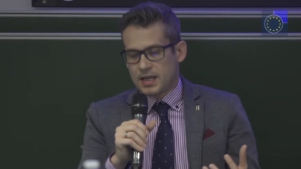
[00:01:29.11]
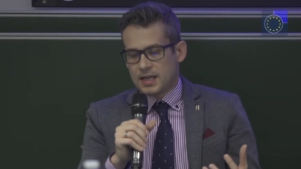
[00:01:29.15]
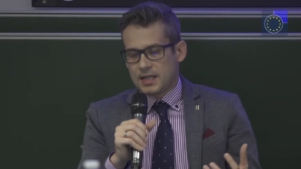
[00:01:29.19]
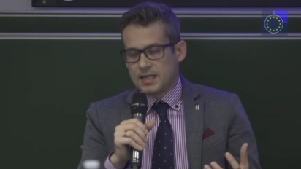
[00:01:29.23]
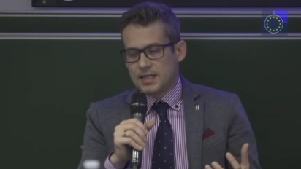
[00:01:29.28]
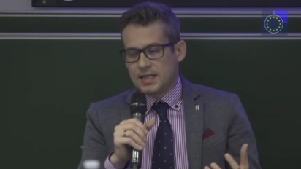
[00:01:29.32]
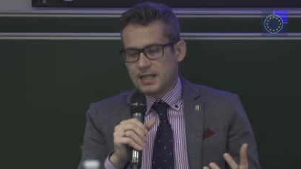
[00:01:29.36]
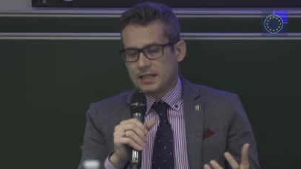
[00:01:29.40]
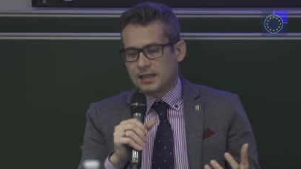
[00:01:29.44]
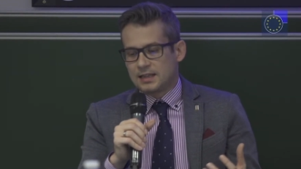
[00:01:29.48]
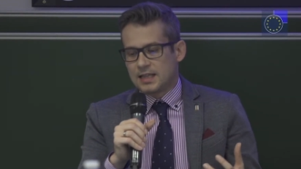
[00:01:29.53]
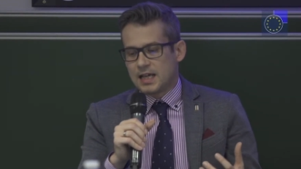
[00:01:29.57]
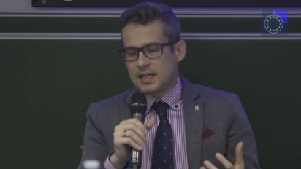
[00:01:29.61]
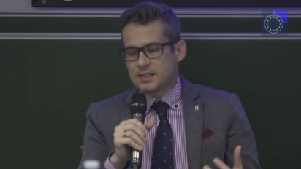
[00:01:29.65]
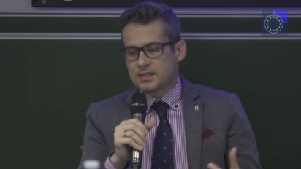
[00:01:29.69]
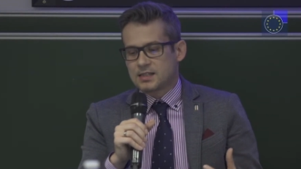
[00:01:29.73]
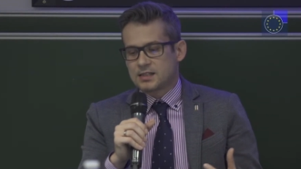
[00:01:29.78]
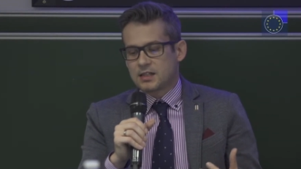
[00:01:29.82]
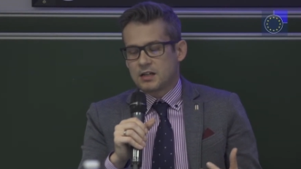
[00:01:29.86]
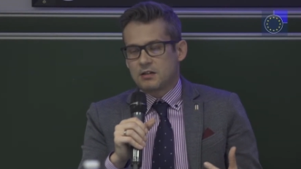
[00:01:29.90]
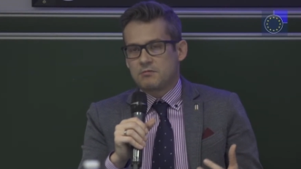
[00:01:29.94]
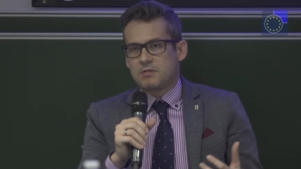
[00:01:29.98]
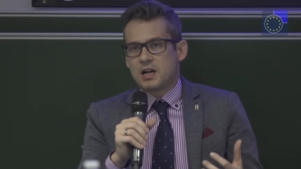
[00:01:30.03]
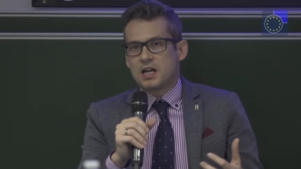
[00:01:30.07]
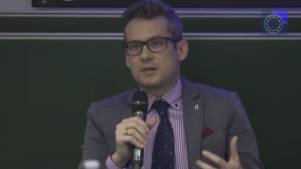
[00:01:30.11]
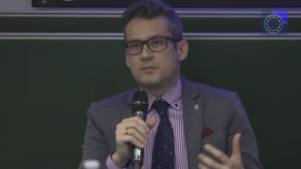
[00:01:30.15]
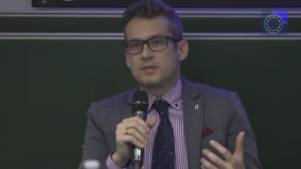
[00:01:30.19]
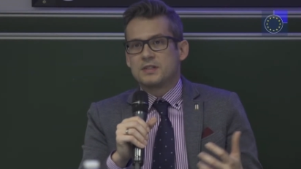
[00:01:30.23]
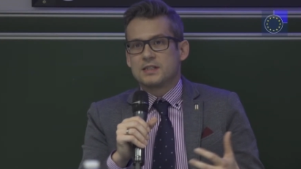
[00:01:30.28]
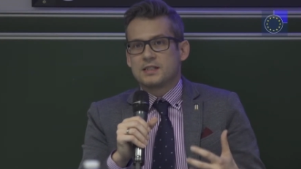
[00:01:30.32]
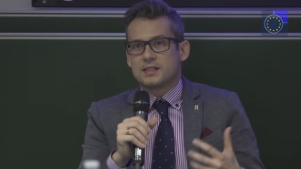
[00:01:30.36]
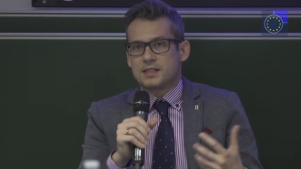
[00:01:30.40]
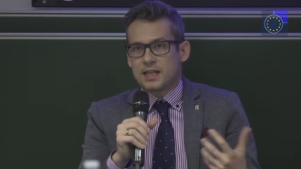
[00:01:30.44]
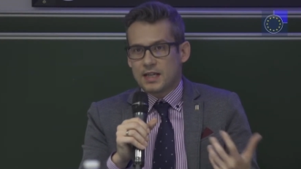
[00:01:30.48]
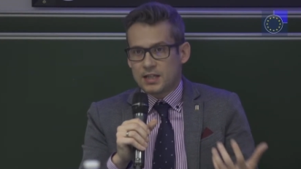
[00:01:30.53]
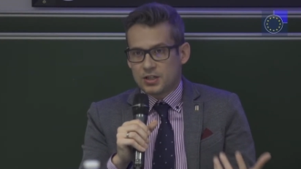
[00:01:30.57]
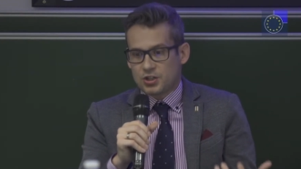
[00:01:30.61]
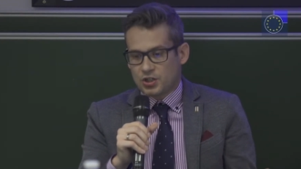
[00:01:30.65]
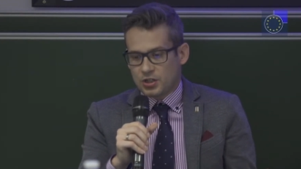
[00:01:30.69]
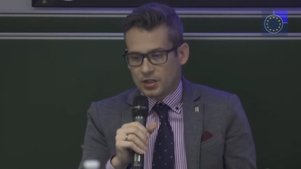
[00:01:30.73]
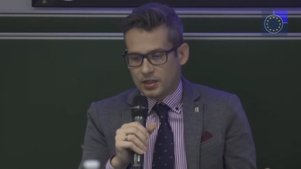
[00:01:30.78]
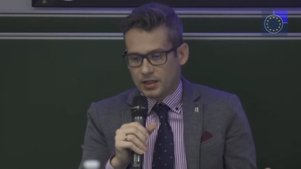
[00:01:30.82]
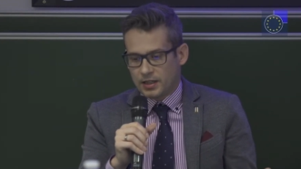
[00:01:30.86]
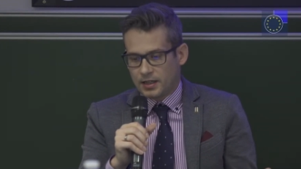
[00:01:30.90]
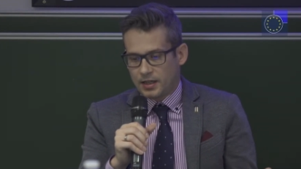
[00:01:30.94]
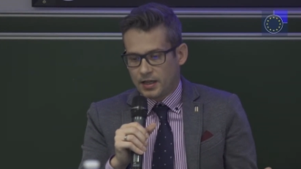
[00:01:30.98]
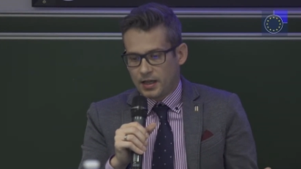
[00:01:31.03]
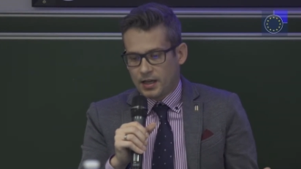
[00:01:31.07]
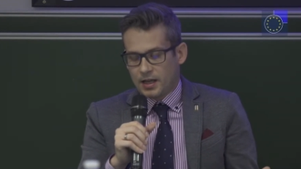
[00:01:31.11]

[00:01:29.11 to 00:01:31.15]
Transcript: need less rehabilitation.